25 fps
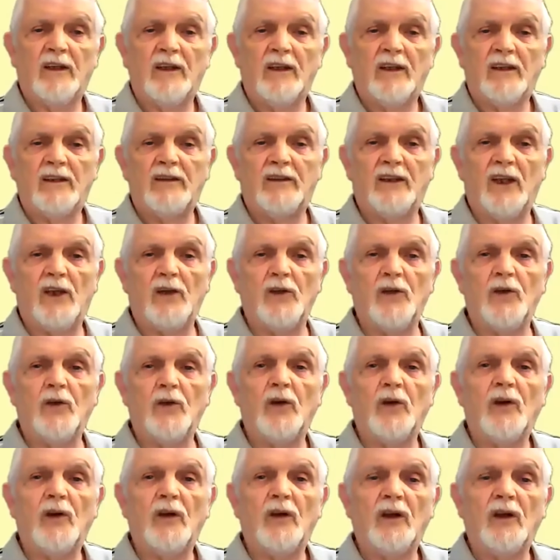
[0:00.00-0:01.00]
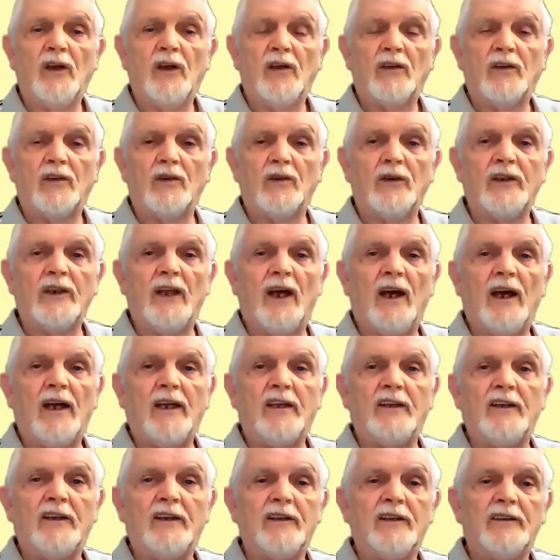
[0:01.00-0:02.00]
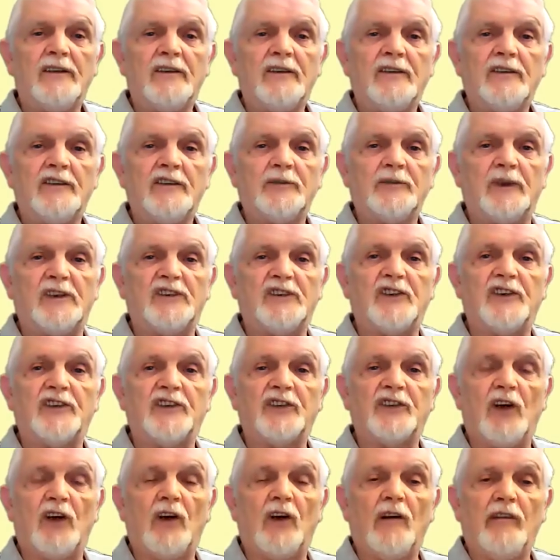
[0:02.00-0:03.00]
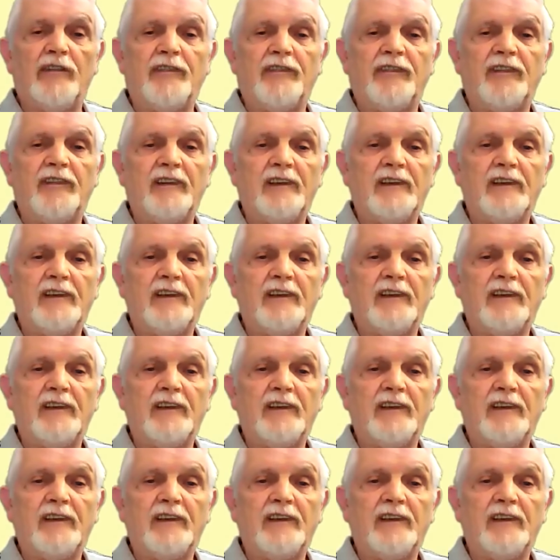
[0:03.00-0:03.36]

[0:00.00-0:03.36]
Now going high switches it off,